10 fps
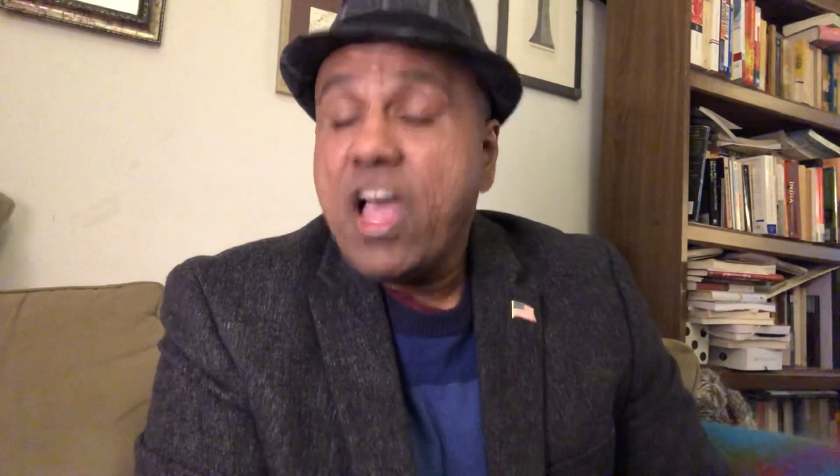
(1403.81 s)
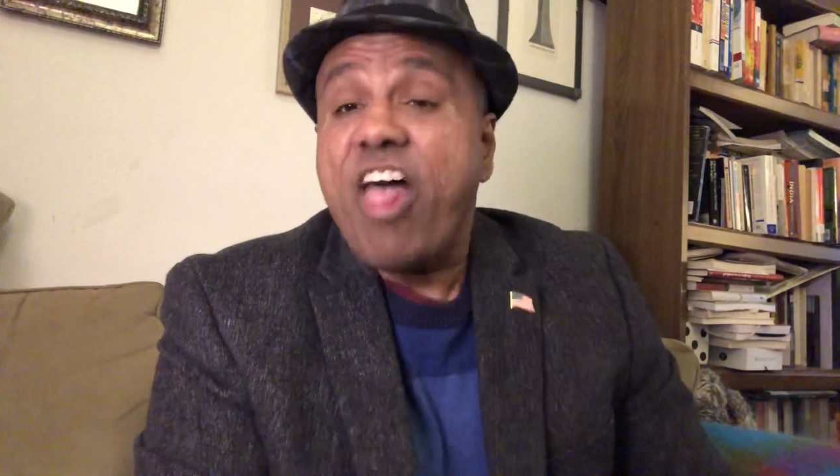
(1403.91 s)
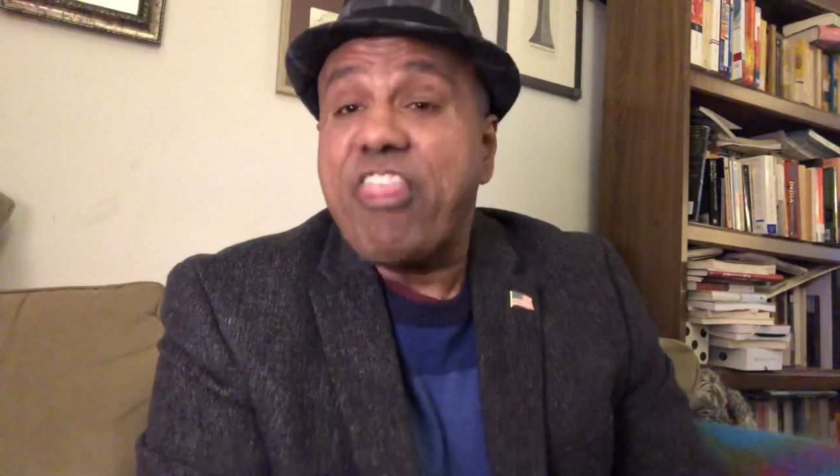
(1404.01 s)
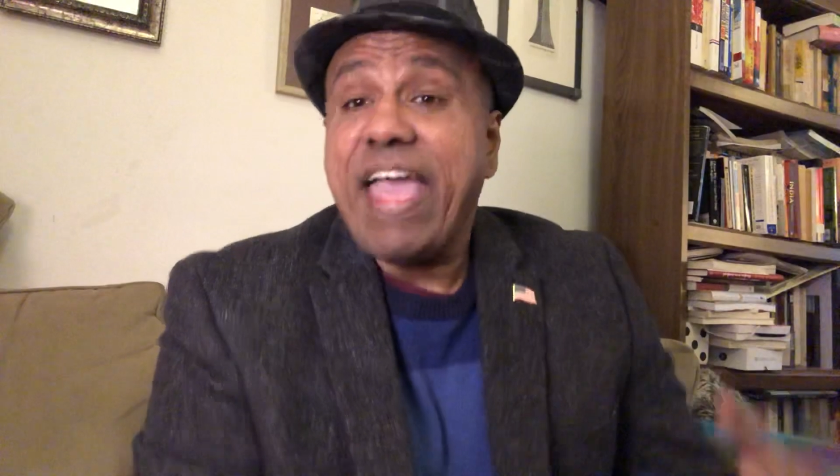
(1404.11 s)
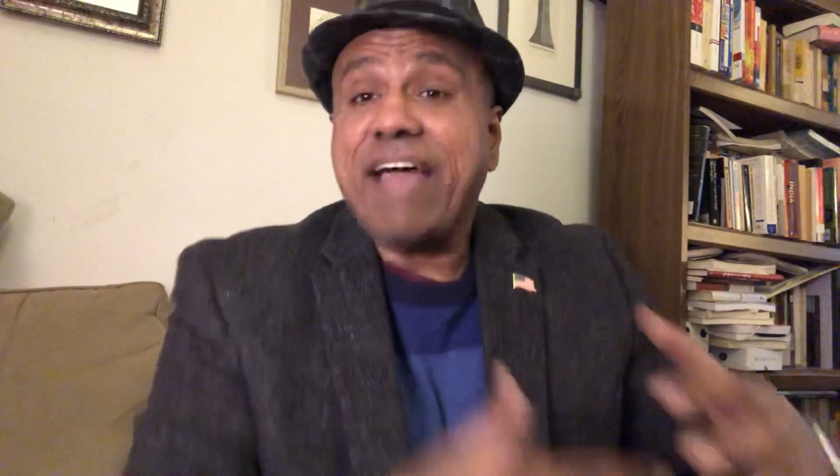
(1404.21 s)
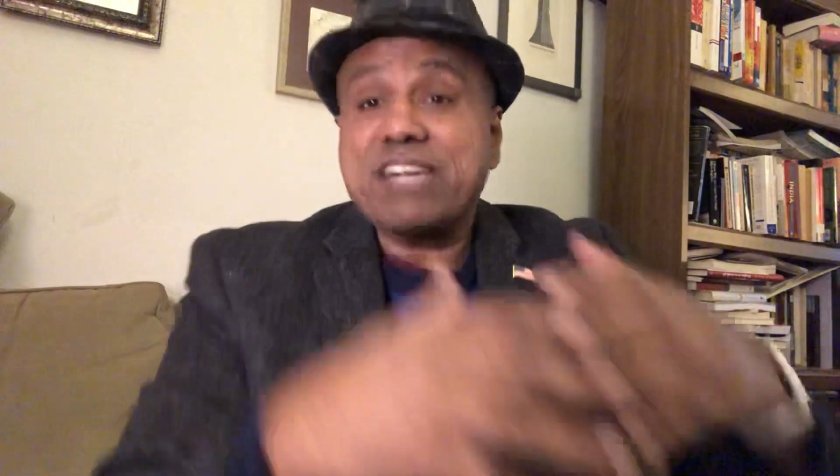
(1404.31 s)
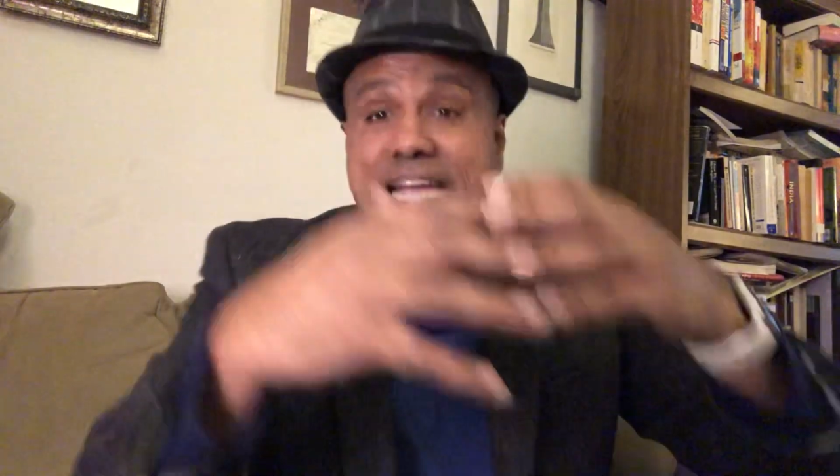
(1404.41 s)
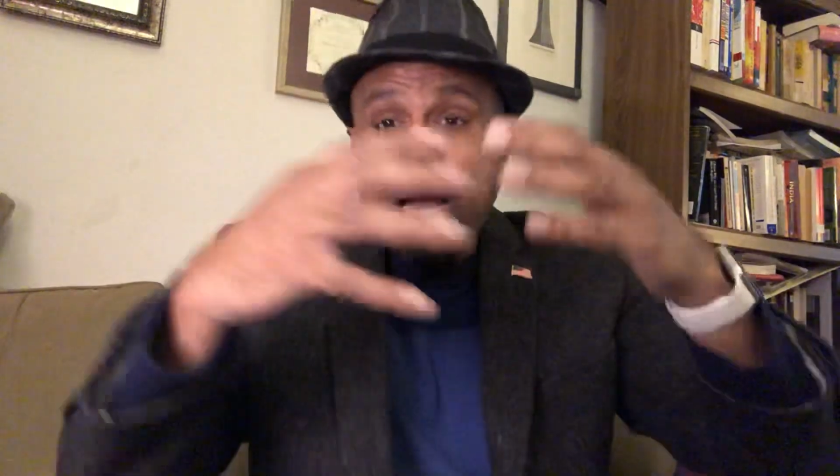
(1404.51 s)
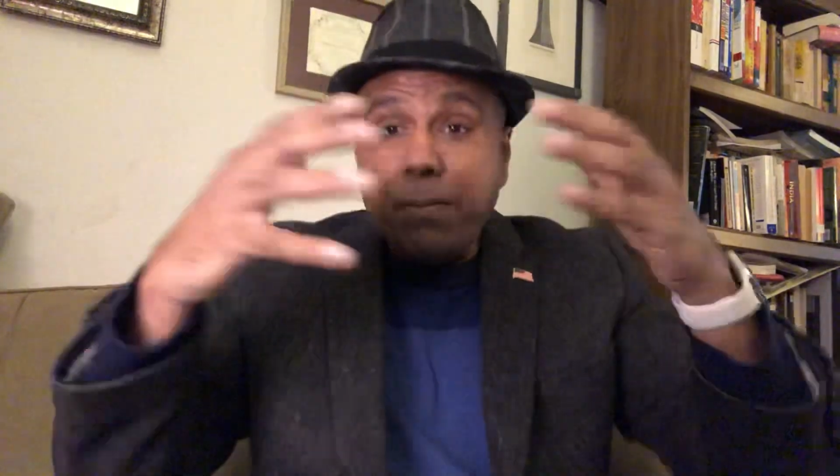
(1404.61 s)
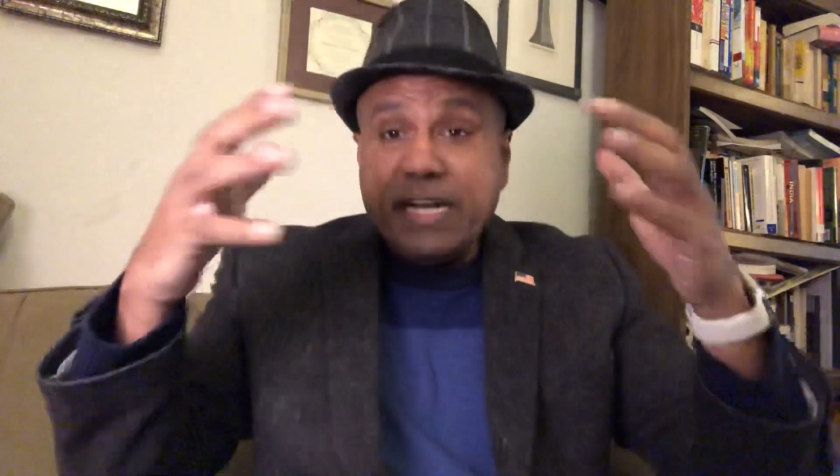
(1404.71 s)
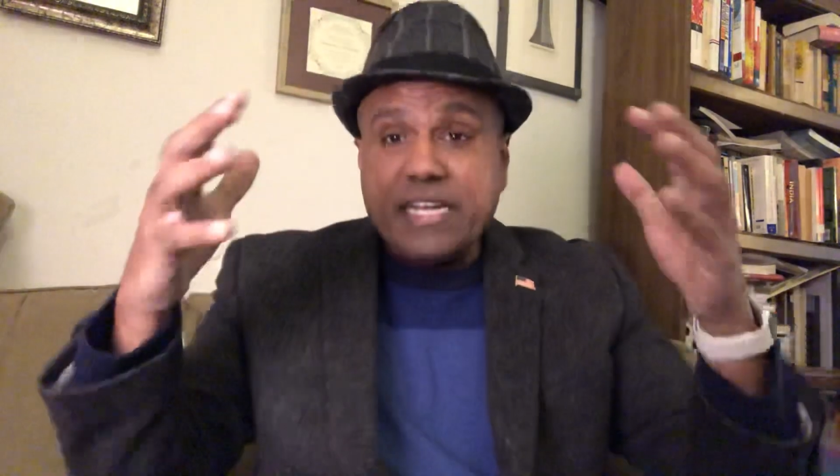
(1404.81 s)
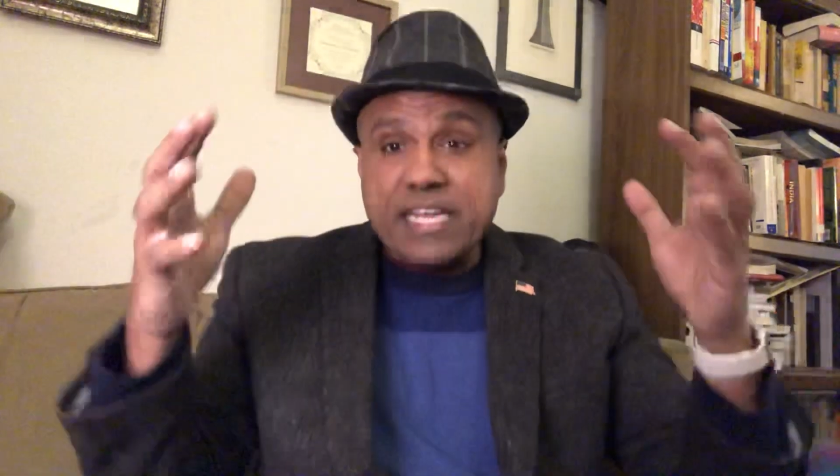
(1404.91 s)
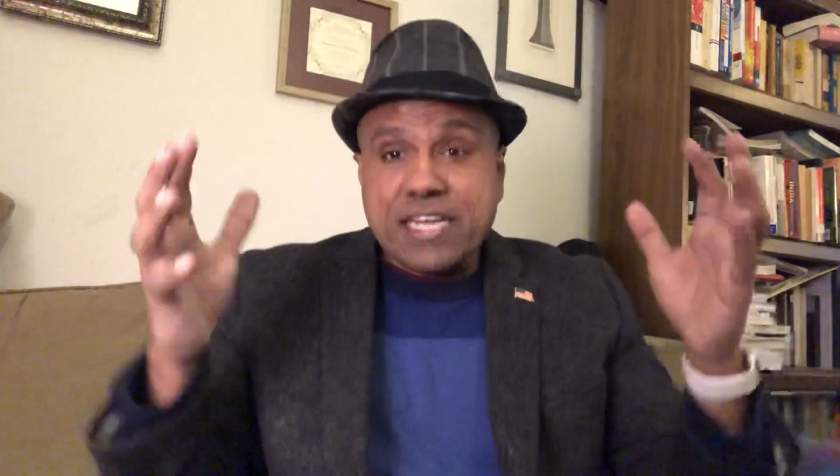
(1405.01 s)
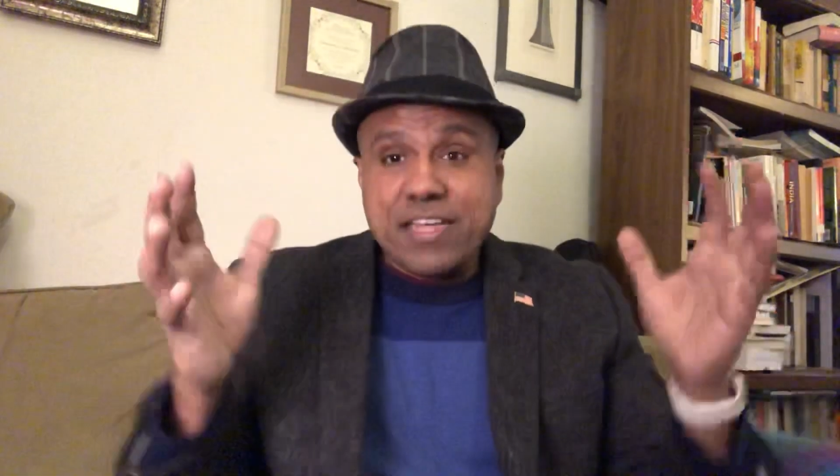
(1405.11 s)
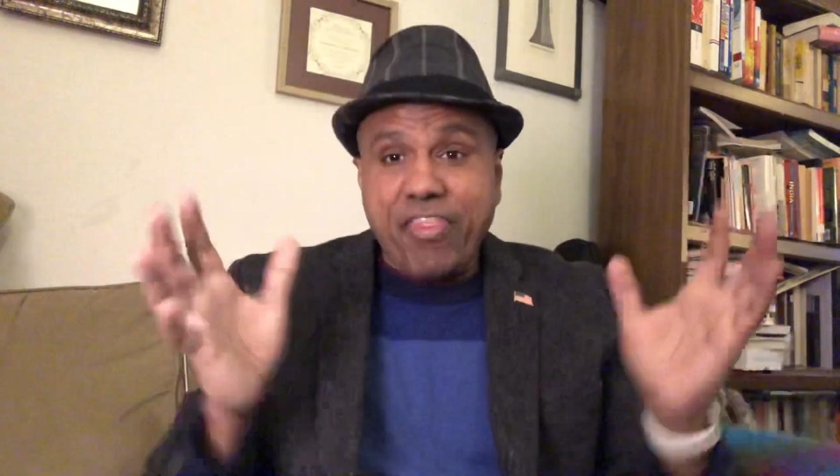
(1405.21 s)
They have a committee.
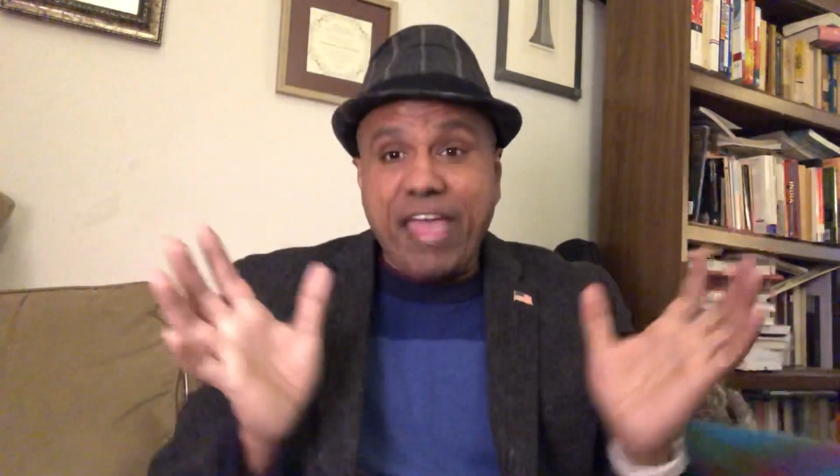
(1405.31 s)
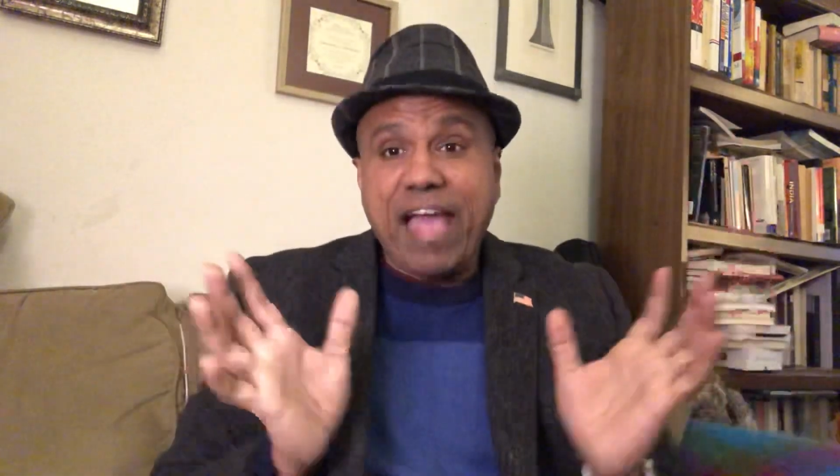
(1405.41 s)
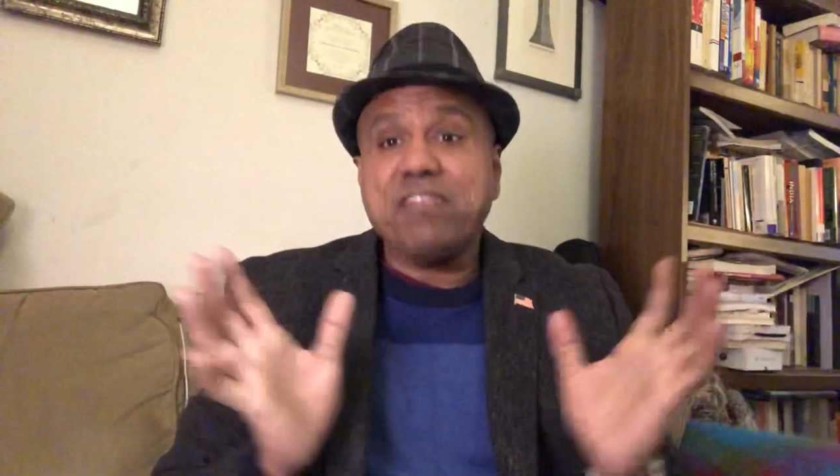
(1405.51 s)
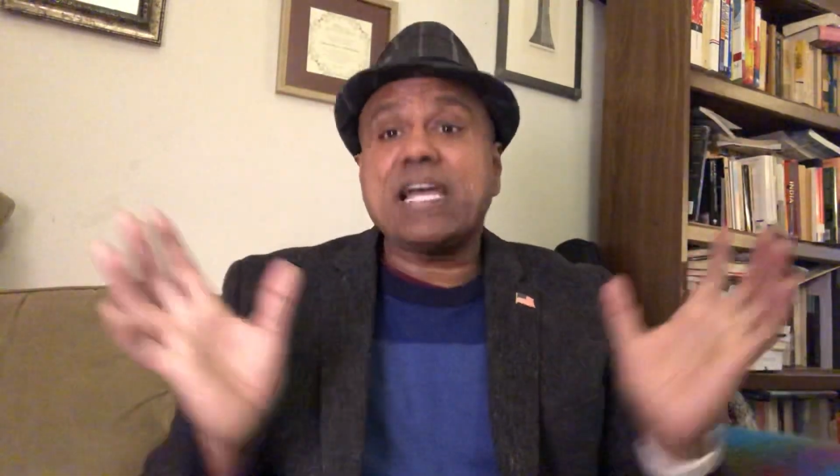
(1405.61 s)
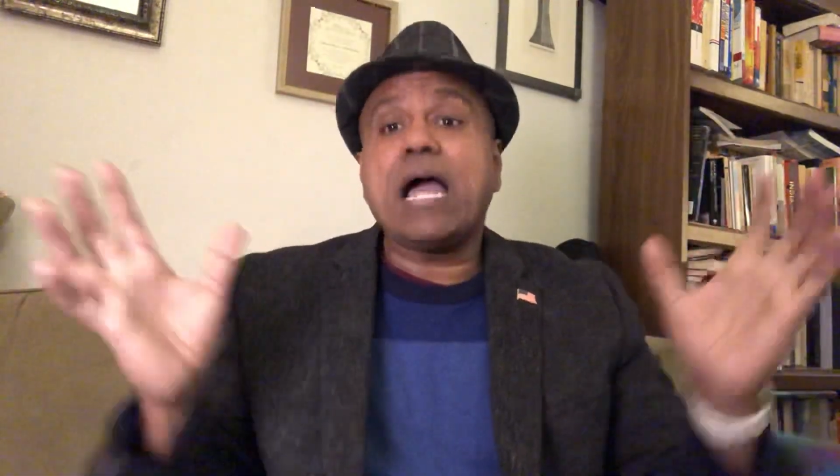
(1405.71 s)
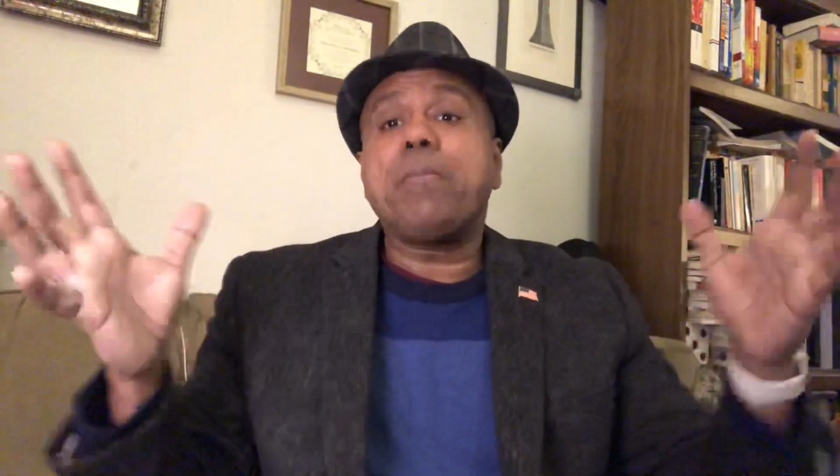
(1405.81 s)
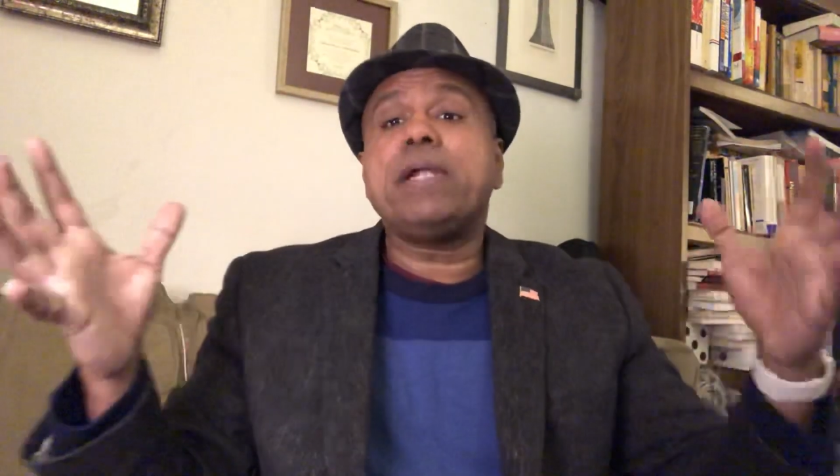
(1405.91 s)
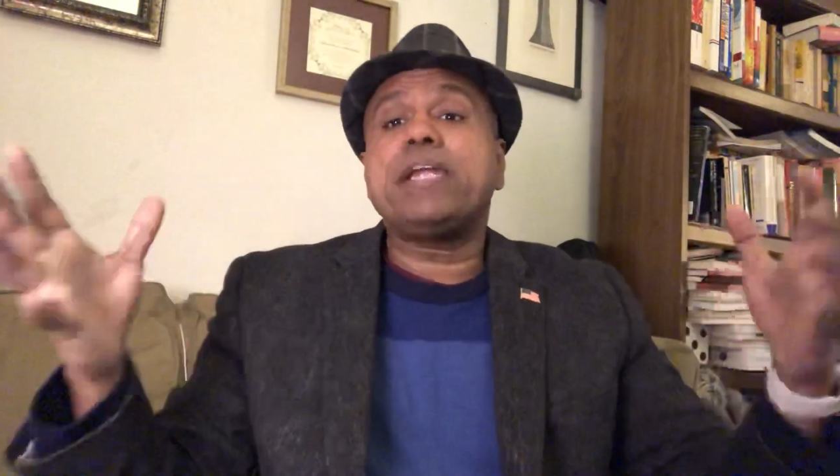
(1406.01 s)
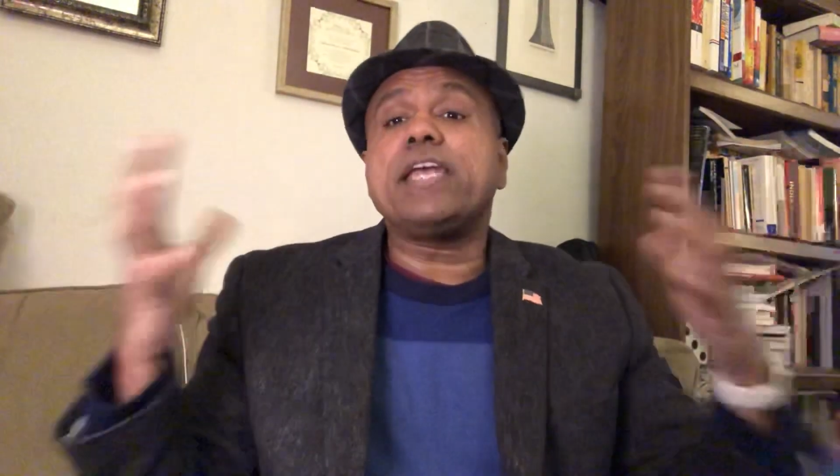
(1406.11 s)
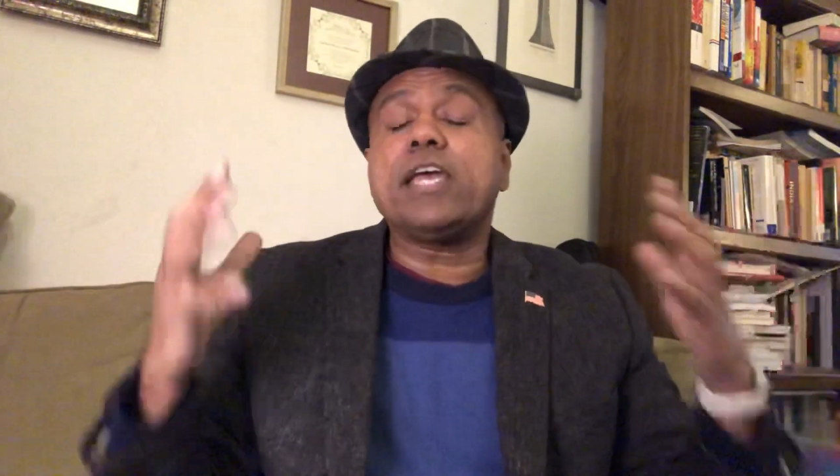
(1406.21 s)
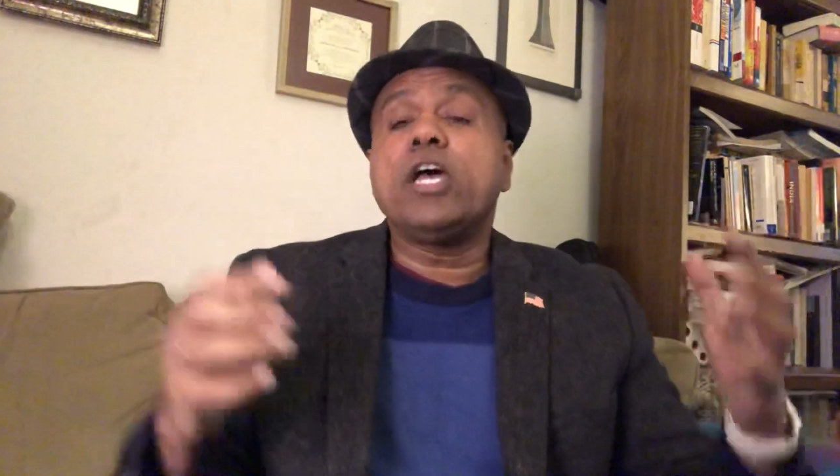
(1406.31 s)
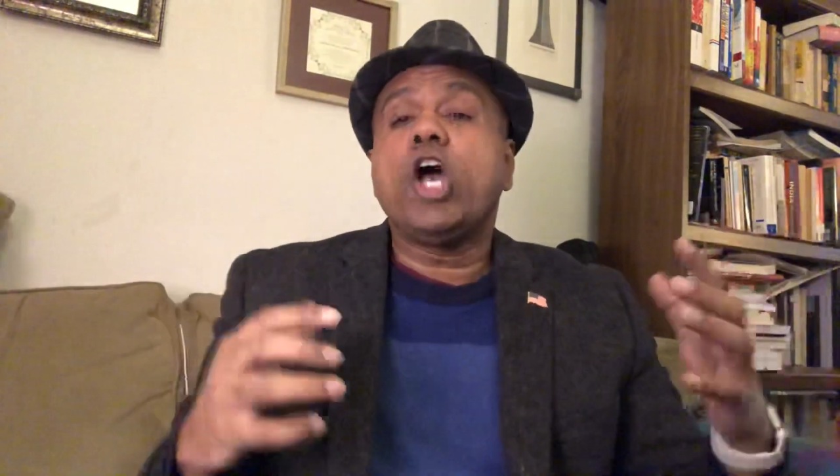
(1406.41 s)
They have a committee